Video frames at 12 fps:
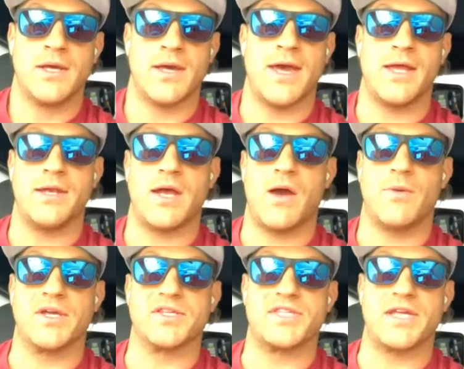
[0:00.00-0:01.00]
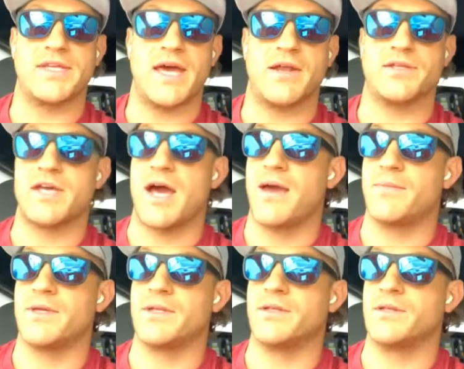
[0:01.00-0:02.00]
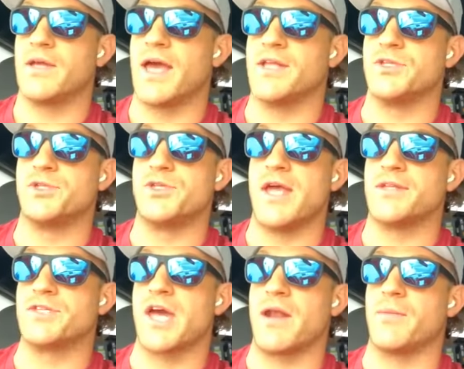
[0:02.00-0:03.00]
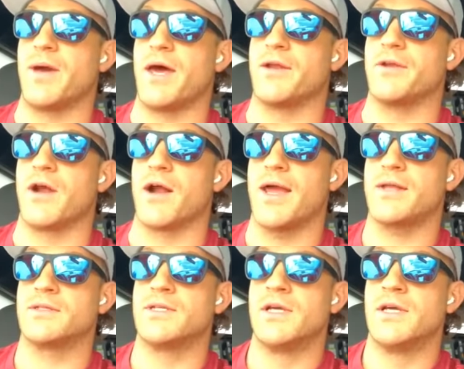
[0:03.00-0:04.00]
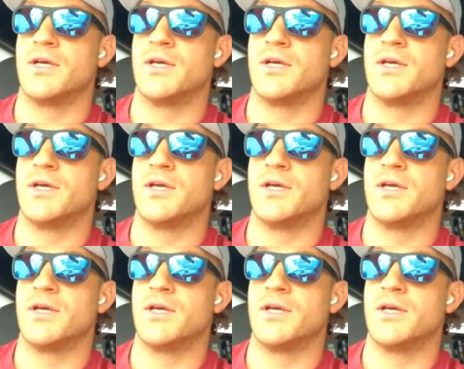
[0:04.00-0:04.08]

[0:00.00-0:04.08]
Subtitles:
And we can set down a time and chat about it, all right?